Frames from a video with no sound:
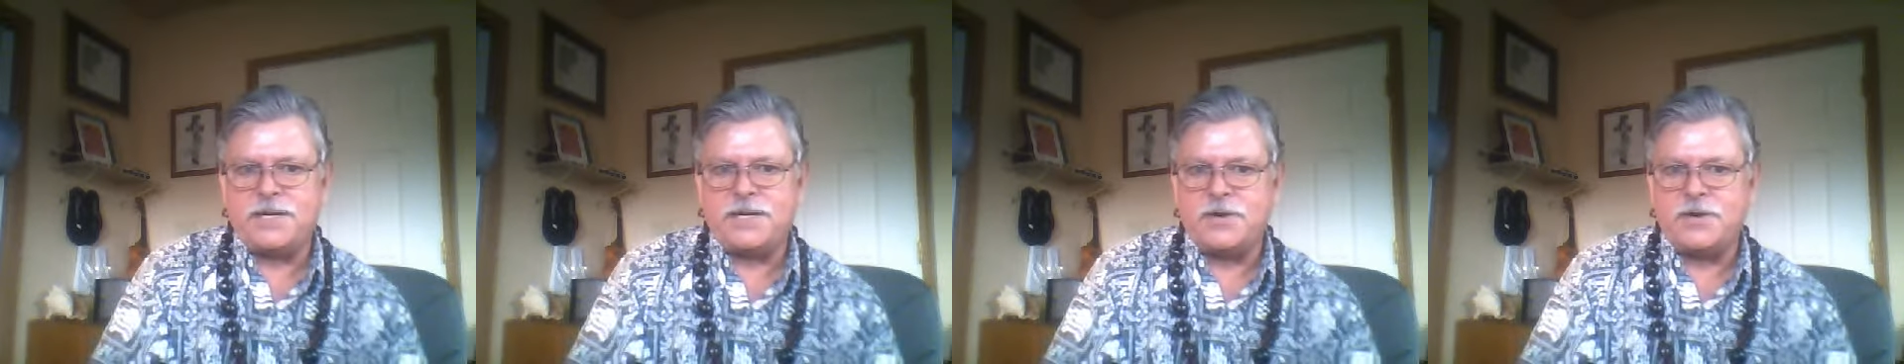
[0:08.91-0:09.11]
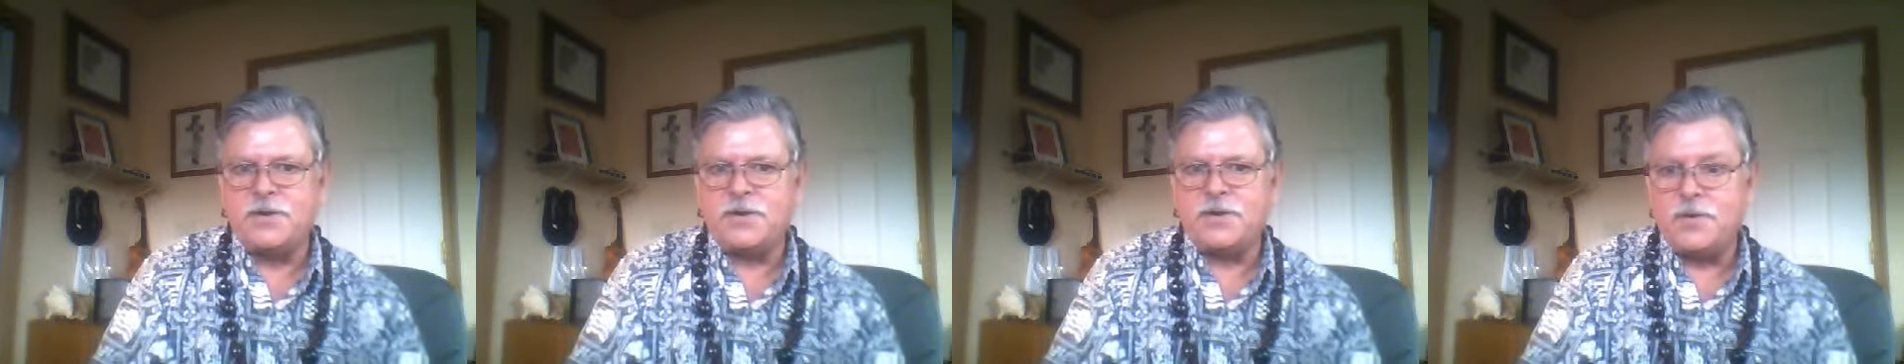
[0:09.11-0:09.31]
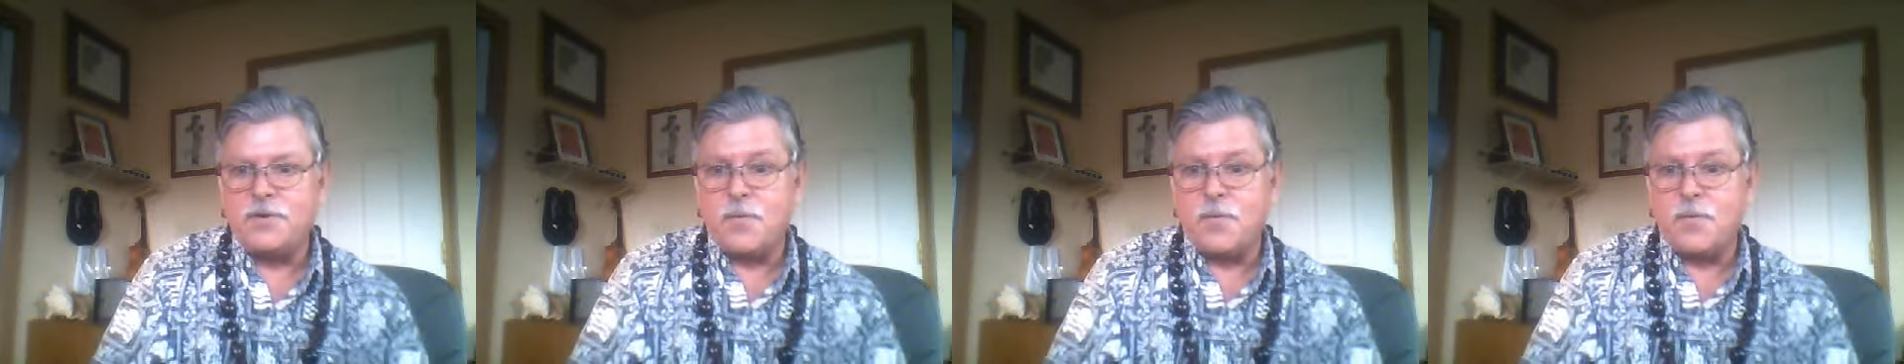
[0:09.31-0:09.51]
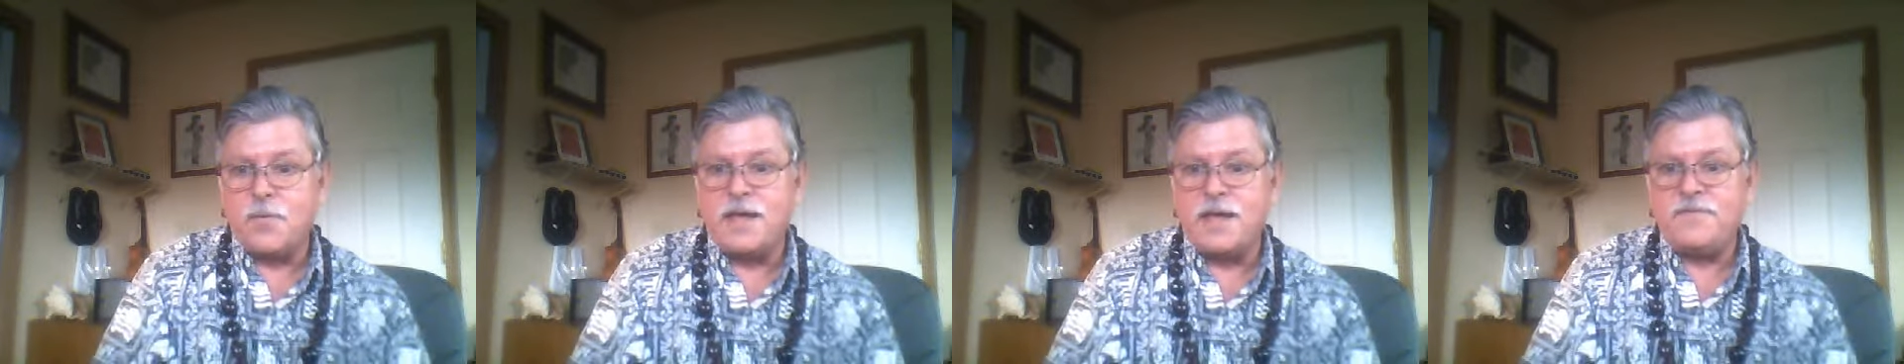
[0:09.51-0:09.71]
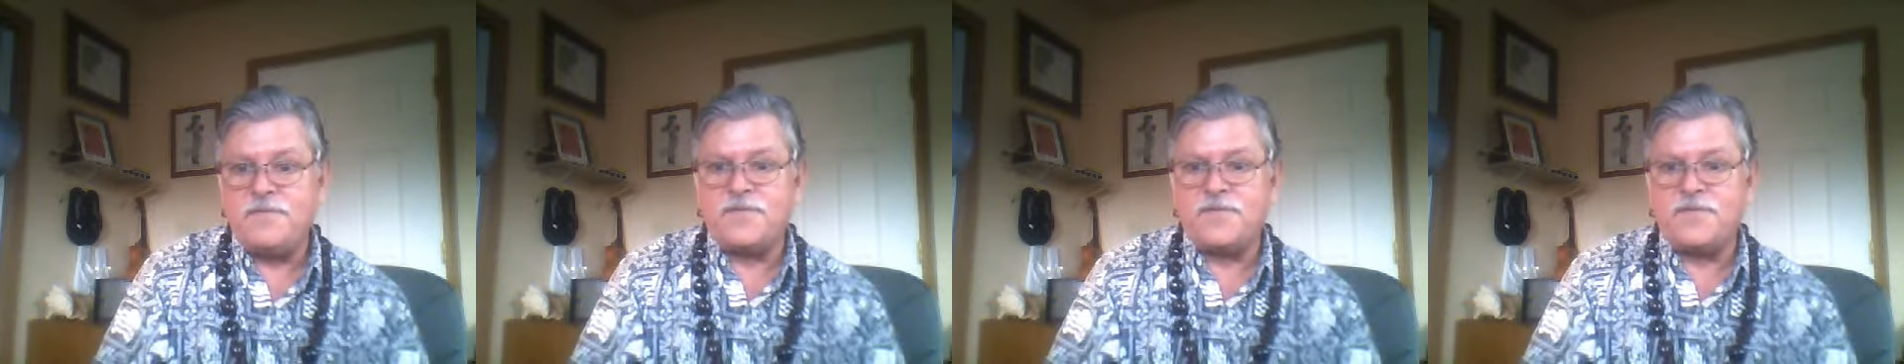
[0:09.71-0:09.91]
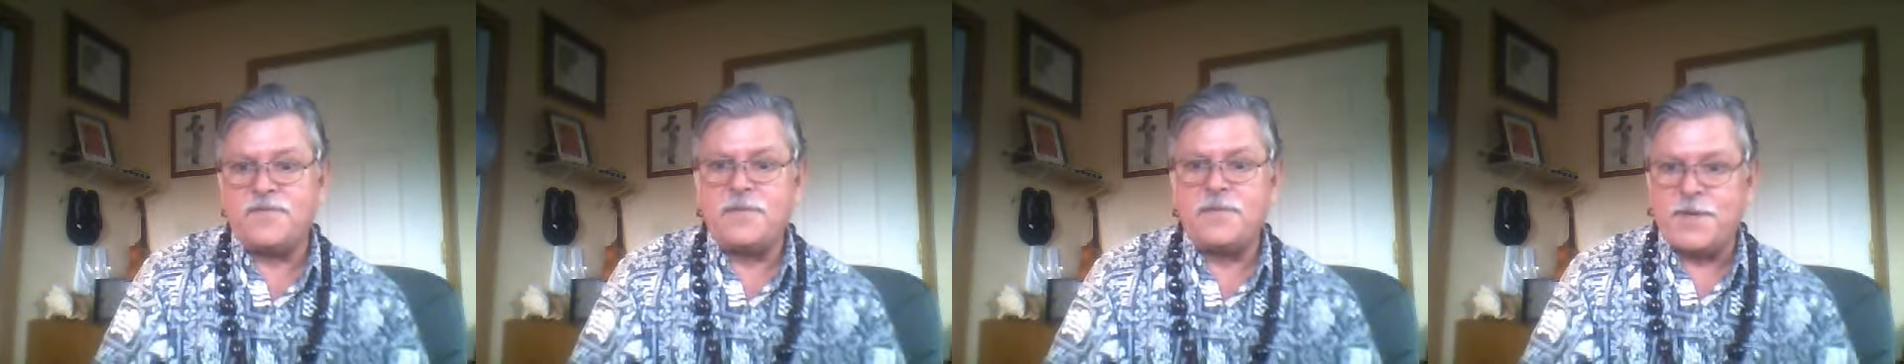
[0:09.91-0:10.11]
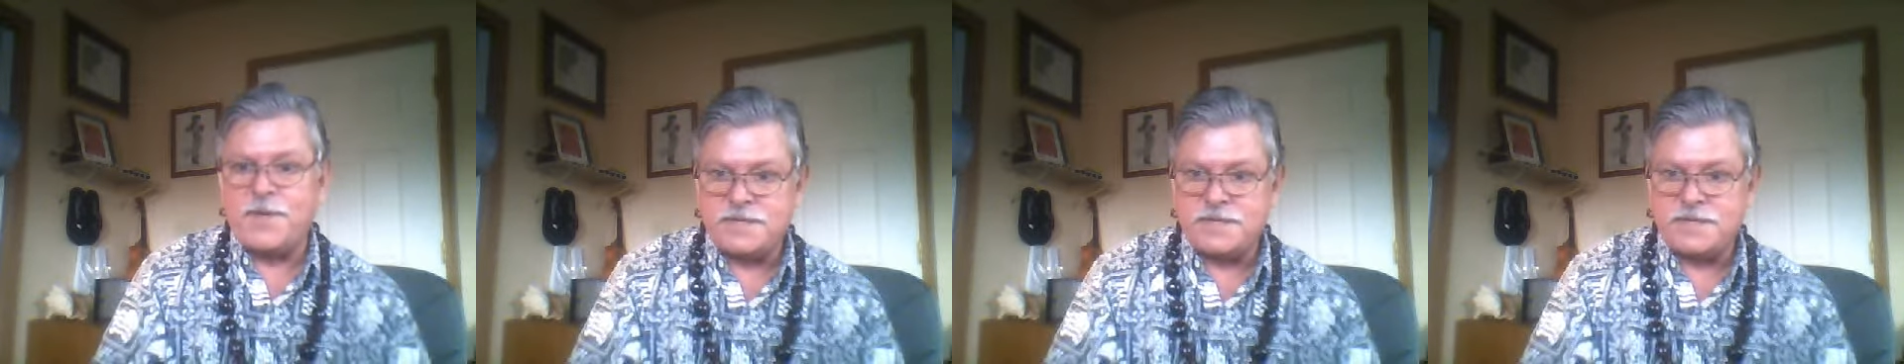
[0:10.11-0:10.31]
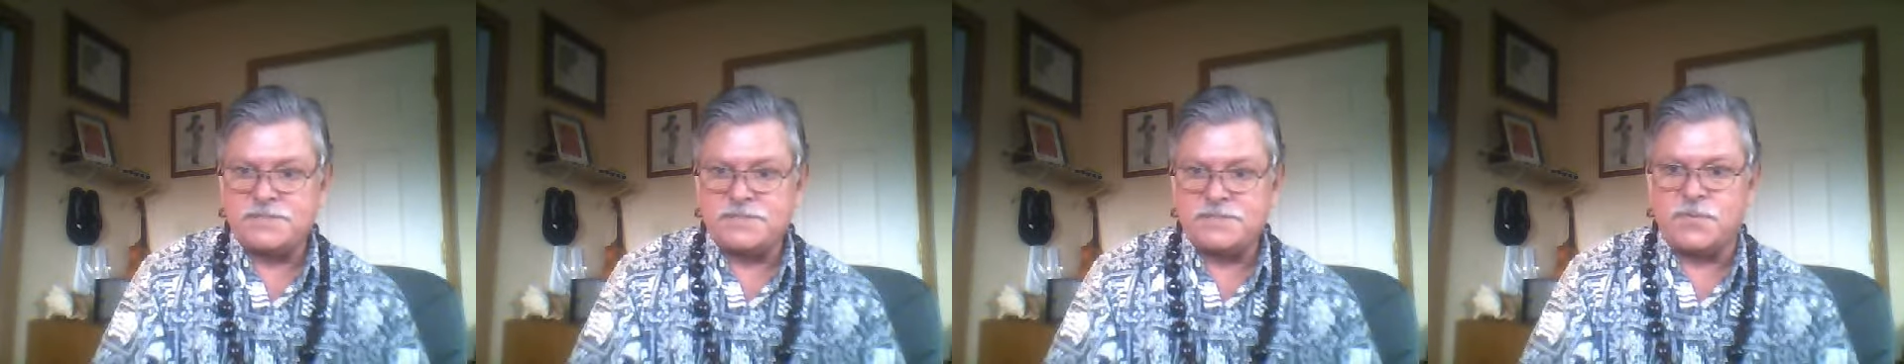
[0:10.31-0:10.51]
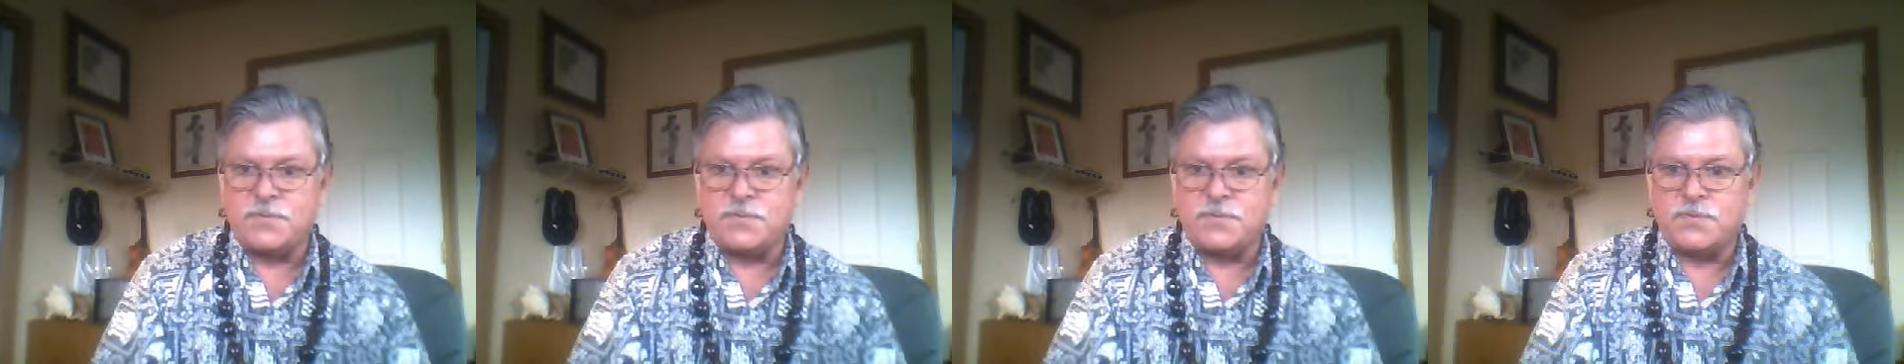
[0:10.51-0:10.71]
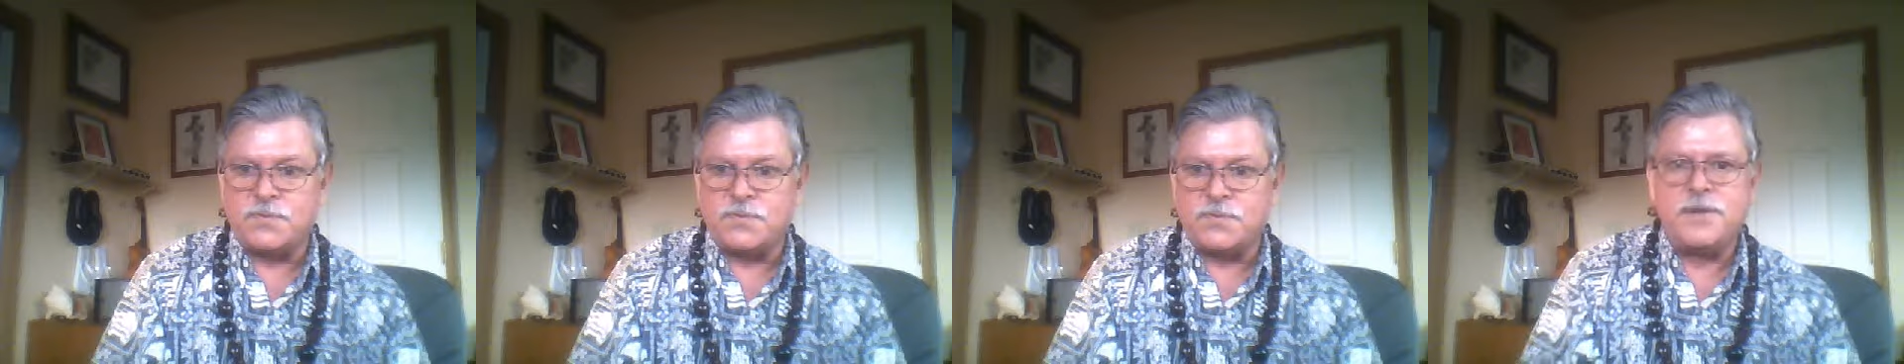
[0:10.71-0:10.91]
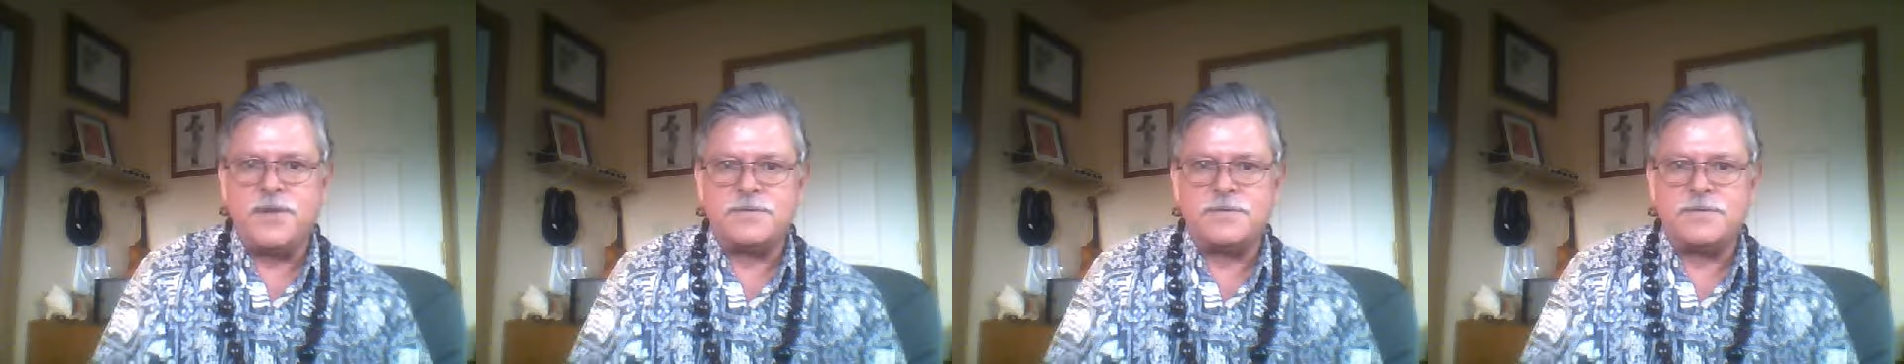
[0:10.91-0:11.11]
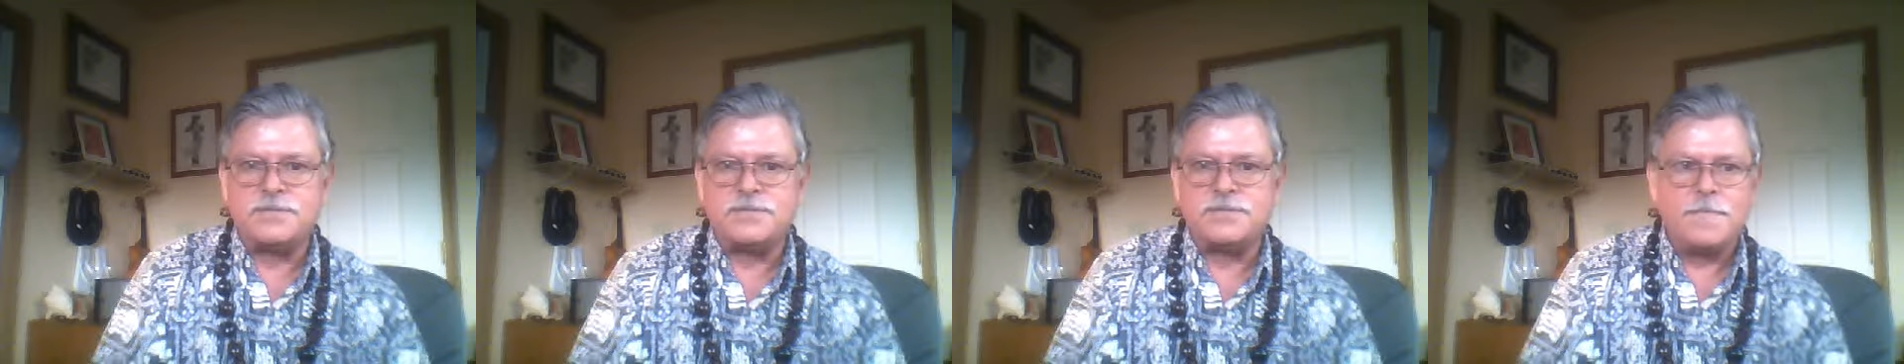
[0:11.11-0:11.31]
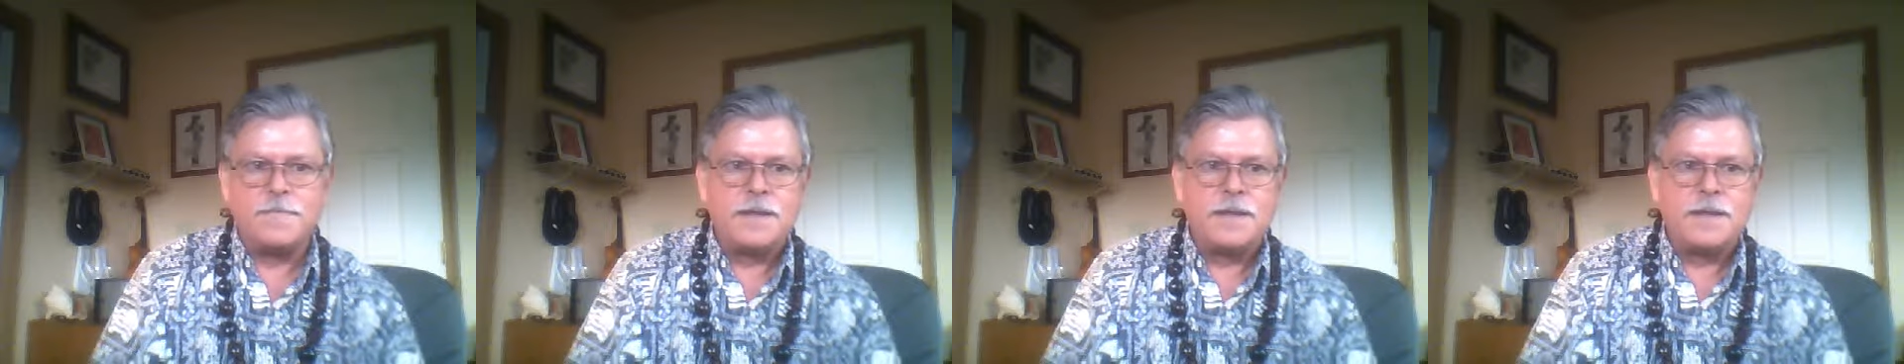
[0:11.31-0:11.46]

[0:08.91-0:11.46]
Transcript: here in Hawaii for the past 24 years.